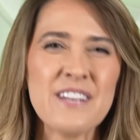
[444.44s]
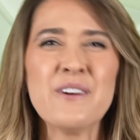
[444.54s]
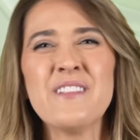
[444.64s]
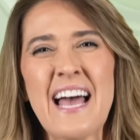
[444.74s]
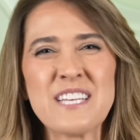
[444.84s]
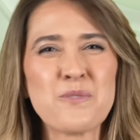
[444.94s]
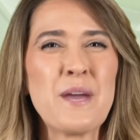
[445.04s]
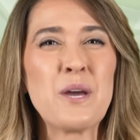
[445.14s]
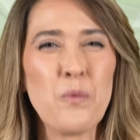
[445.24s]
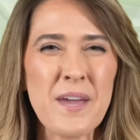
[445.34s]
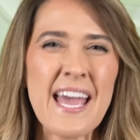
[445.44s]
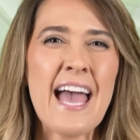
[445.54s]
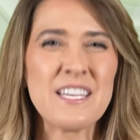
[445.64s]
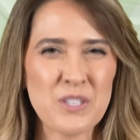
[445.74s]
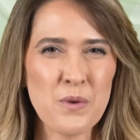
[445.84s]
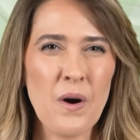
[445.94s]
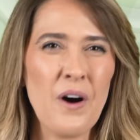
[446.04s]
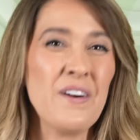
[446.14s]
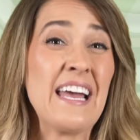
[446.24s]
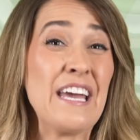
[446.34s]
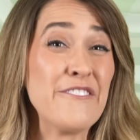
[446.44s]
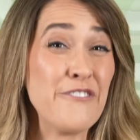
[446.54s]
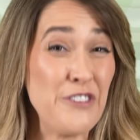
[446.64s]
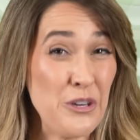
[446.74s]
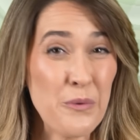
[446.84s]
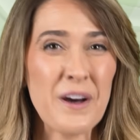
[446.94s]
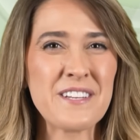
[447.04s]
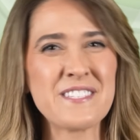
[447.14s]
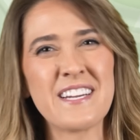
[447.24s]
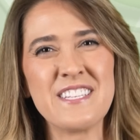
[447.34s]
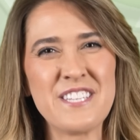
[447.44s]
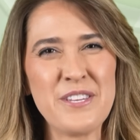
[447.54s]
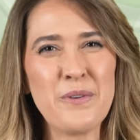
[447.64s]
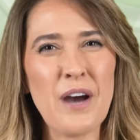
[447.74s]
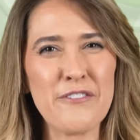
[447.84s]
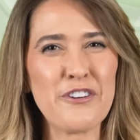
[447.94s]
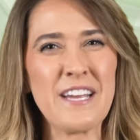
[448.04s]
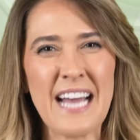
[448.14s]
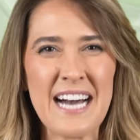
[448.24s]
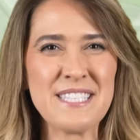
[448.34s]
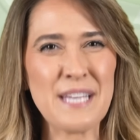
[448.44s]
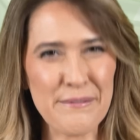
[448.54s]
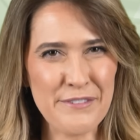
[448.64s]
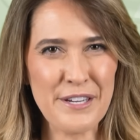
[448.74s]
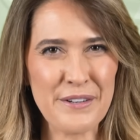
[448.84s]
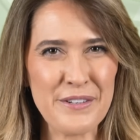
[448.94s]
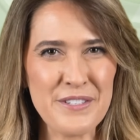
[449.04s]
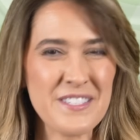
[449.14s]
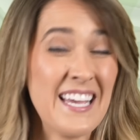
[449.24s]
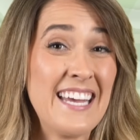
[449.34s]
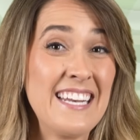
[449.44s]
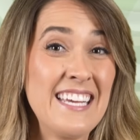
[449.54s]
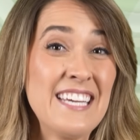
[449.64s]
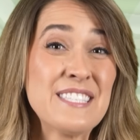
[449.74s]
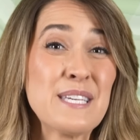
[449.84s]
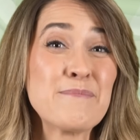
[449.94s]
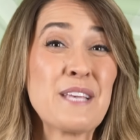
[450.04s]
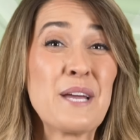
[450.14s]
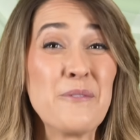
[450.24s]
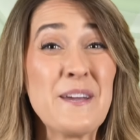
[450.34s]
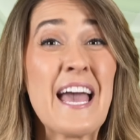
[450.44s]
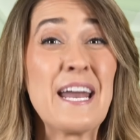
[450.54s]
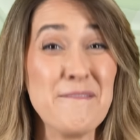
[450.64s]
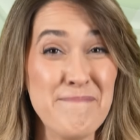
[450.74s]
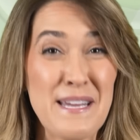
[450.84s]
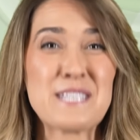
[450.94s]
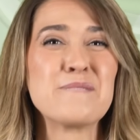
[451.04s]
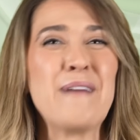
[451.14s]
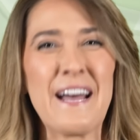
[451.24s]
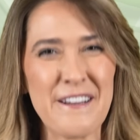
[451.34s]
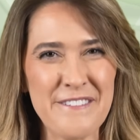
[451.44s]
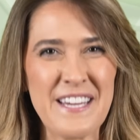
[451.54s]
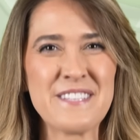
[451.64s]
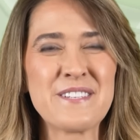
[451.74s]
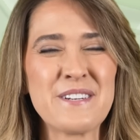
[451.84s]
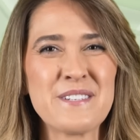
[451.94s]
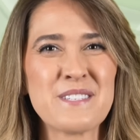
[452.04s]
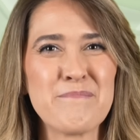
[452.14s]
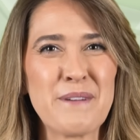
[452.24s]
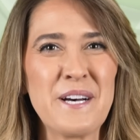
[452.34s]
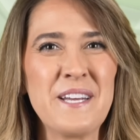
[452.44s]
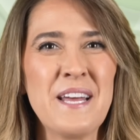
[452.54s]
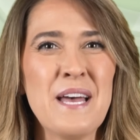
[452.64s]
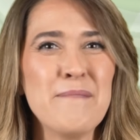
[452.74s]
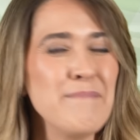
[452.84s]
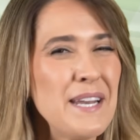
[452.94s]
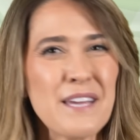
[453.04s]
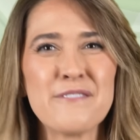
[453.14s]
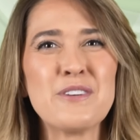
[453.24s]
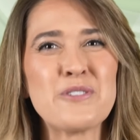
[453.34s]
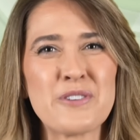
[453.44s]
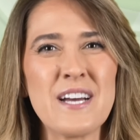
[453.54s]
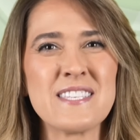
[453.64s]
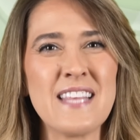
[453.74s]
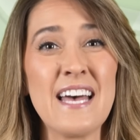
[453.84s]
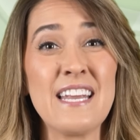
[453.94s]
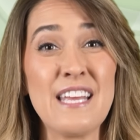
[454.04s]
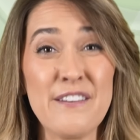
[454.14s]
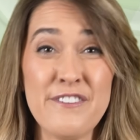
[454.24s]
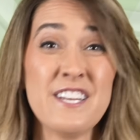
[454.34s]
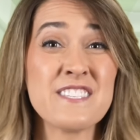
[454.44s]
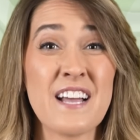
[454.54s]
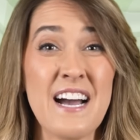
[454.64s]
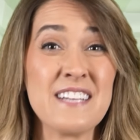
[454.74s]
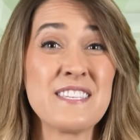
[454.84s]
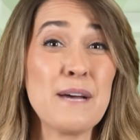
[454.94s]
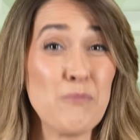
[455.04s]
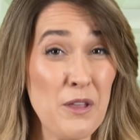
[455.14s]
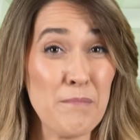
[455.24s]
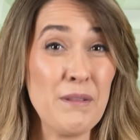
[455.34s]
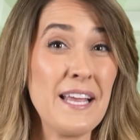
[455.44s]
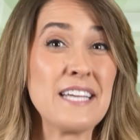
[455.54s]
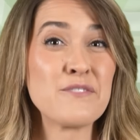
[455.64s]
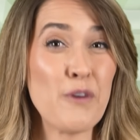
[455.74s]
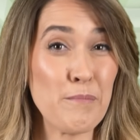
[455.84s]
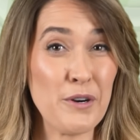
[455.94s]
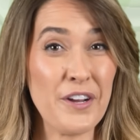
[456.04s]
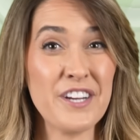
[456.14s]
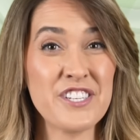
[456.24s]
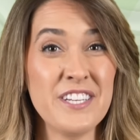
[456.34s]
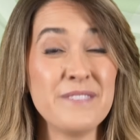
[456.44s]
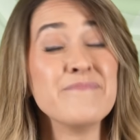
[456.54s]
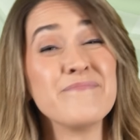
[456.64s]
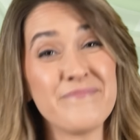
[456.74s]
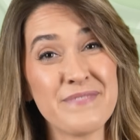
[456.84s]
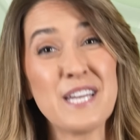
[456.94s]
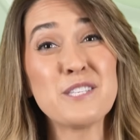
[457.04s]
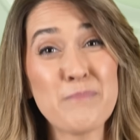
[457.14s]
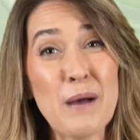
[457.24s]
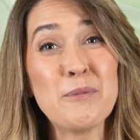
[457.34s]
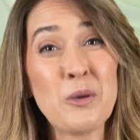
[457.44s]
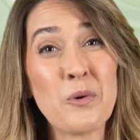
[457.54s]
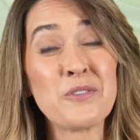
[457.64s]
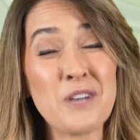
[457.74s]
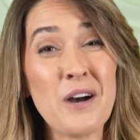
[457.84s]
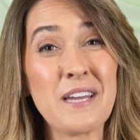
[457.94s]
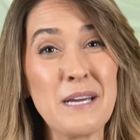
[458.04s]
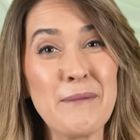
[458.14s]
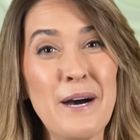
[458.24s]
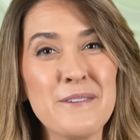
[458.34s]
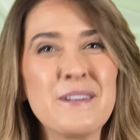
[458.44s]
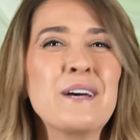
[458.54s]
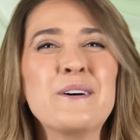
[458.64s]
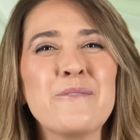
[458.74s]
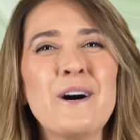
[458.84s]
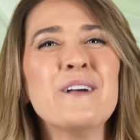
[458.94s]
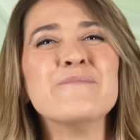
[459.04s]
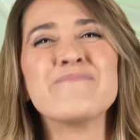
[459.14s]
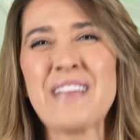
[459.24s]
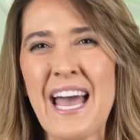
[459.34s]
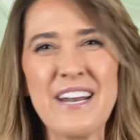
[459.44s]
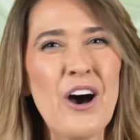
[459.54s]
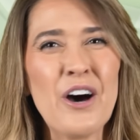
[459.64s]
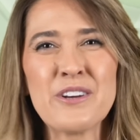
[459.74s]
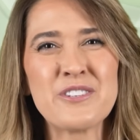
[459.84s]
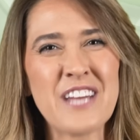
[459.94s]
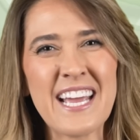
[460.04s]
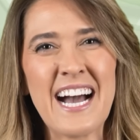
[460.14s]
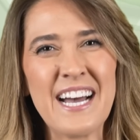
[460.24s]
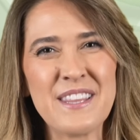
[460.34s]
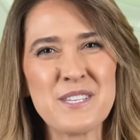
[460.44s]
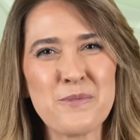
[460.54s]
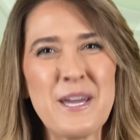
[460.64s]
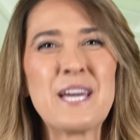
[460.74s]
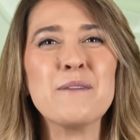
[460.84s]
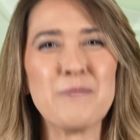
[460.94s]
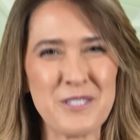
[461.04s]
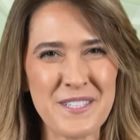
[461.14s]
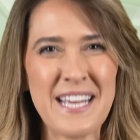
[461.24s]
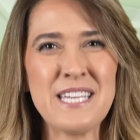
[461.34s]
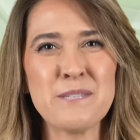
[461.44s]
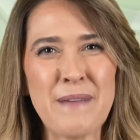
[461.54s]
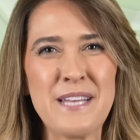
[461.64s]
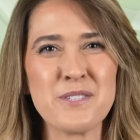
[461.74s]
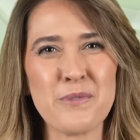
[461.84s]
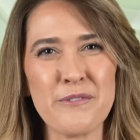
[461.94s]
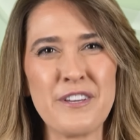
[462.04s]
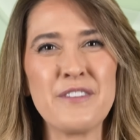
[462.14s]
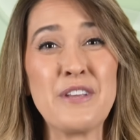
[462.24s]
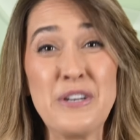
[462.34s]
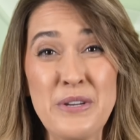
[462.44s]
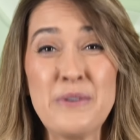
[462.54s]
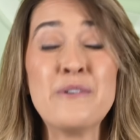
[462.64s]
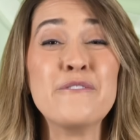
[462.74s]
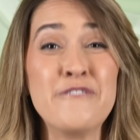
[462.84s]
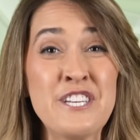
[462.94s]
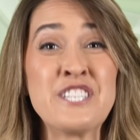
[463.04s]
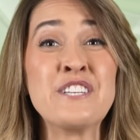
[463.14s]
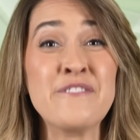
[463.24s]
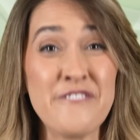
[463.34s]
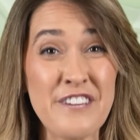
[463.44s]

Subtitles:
know last week we asked you all if you want us to continue covering concept vehicles, and it seems like we had a mixed bag of answers, but many of you stressed that if it is a concept with plans for production, it's probably worth talking about. Well, at Auto Shanghai this week, Mercedes-Benz revealed the new Vision